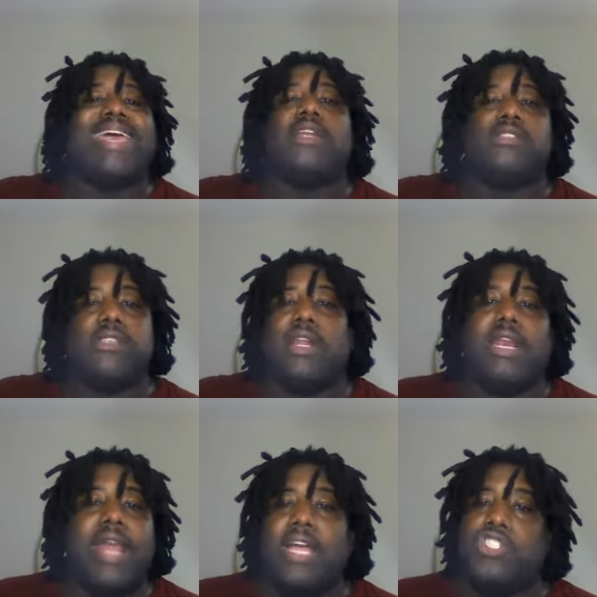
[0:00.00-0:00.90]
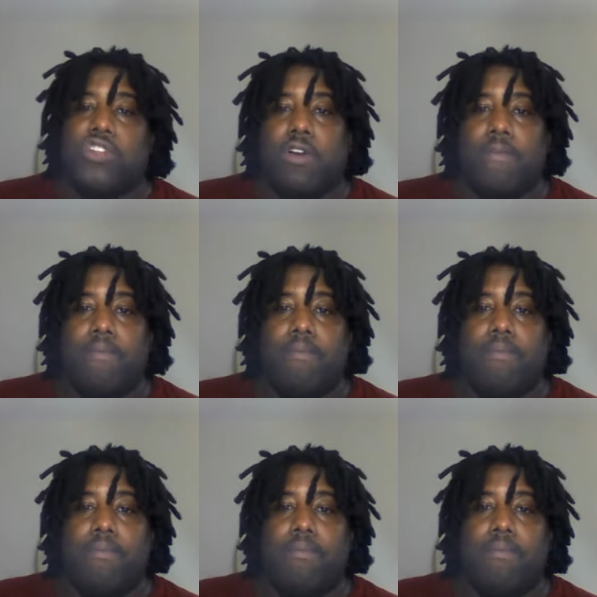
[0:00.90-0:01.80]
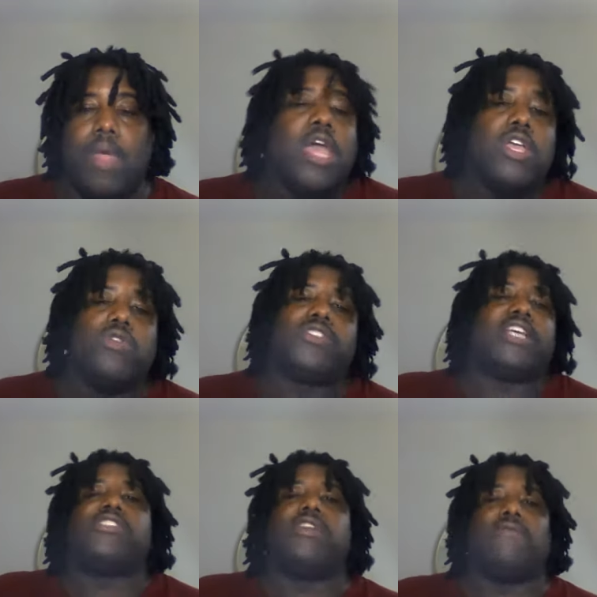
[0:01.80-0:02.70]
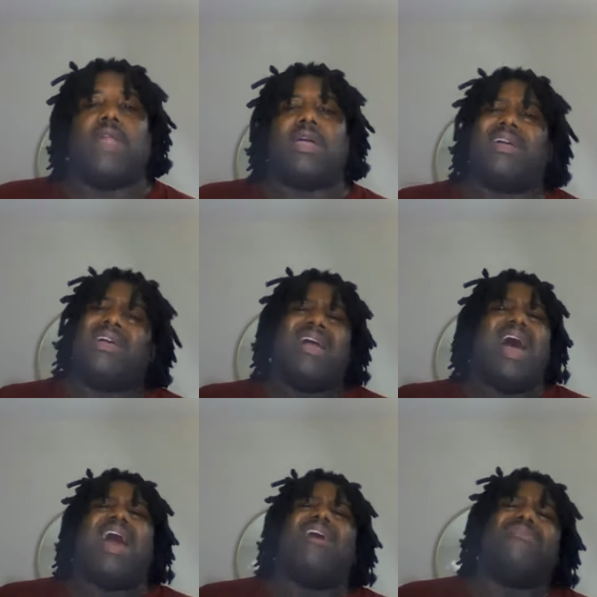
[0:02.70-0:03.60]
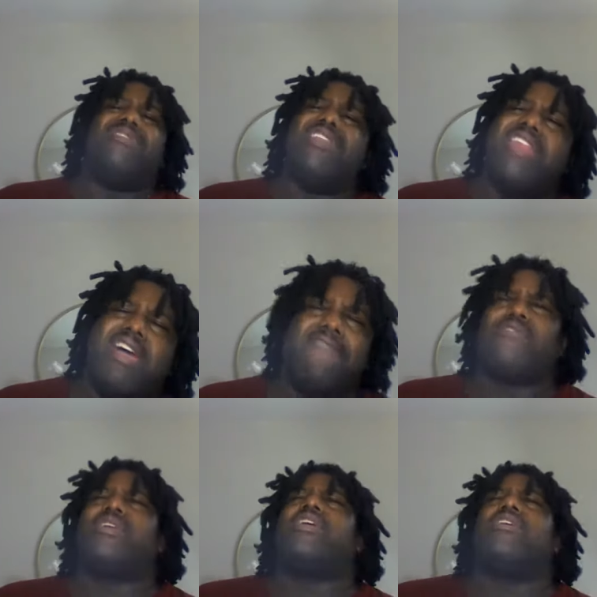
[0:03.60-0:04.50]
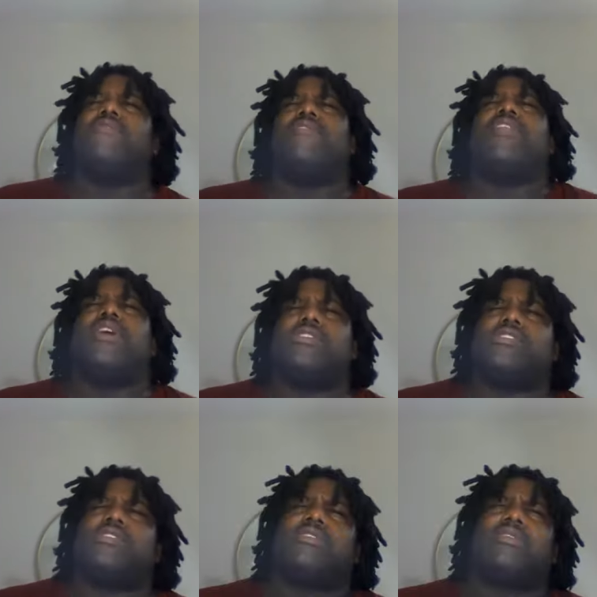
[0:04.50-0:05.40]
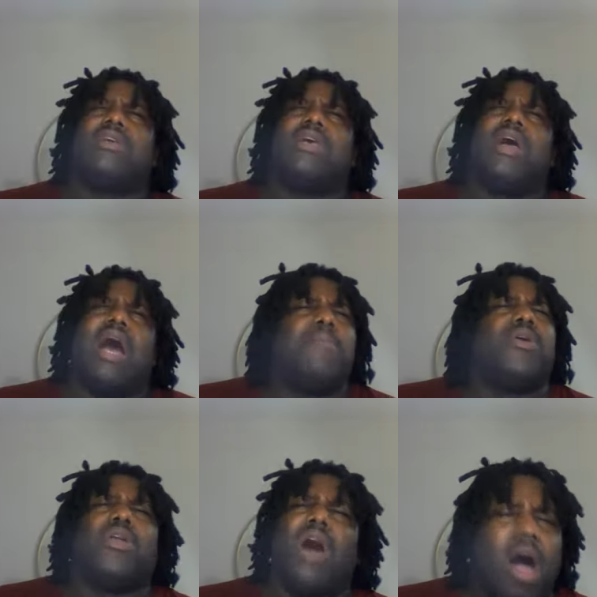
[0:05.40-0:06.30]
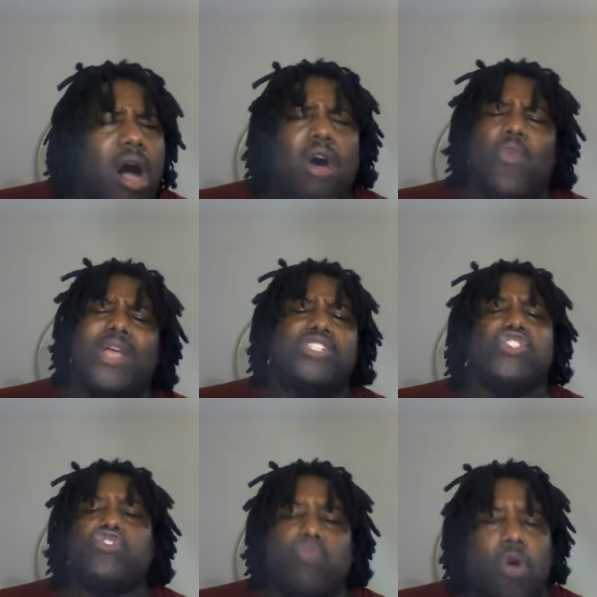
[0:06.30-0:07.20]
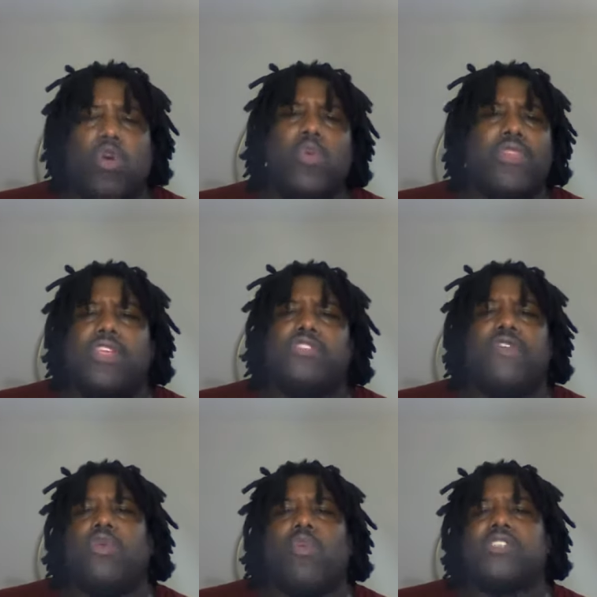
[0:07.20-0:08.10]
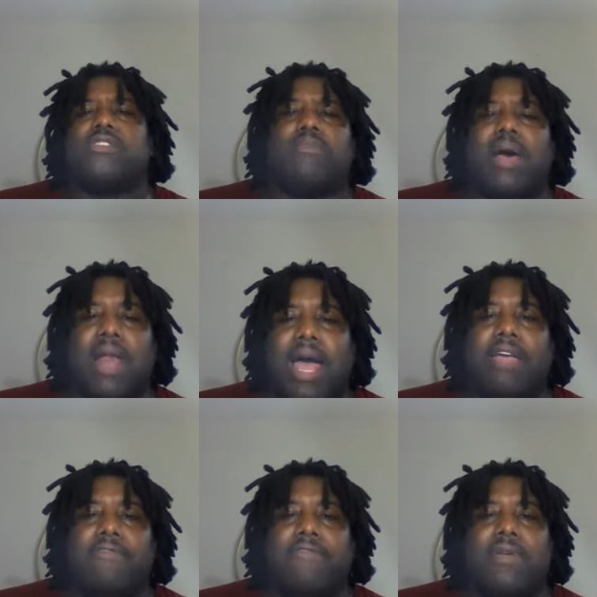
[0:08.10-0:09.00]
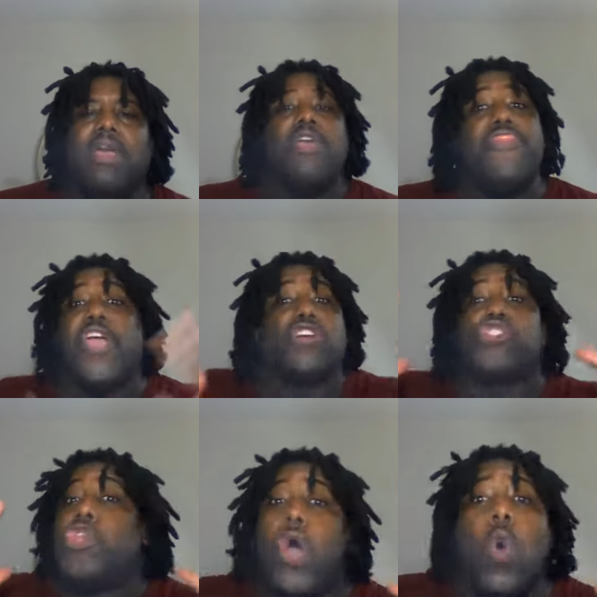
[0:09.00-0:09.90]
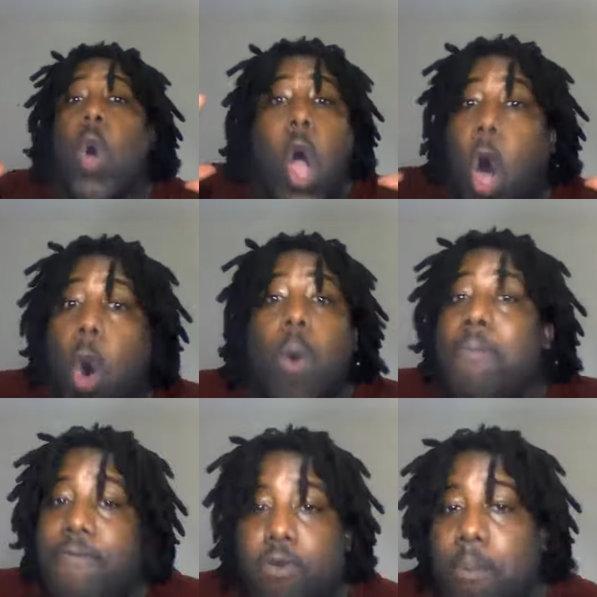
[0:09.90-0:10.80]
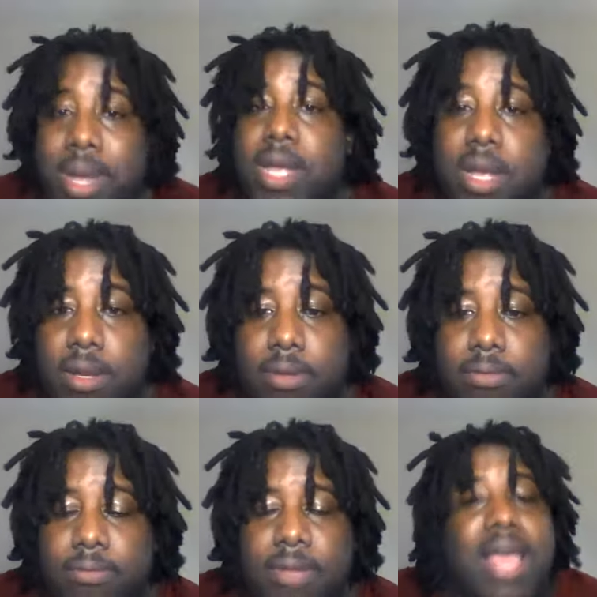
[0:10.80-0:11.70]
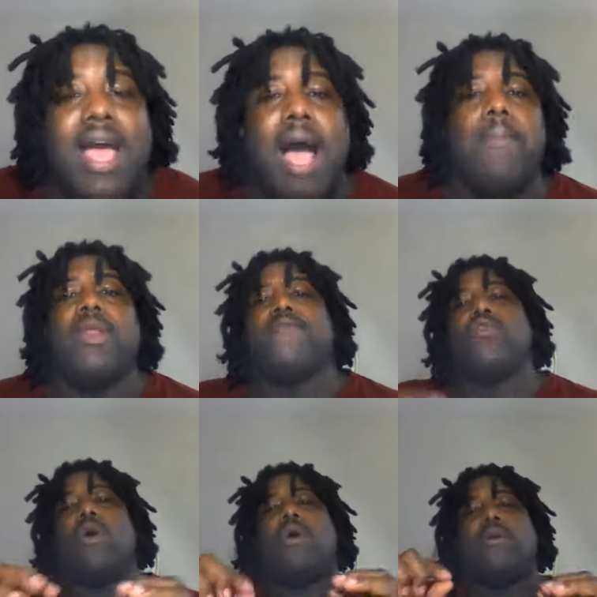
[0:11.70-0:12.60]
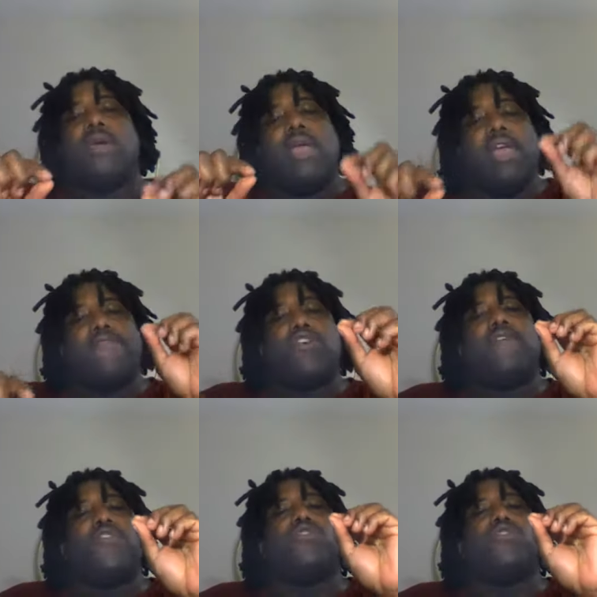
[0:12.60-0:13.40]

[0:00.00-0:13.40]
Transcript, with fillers: innocent in nature, you say stuff like, I'll never get over this. I'm going to always struggle with this for the rest of my life. There's no hope for me. How many of you all, if you, if you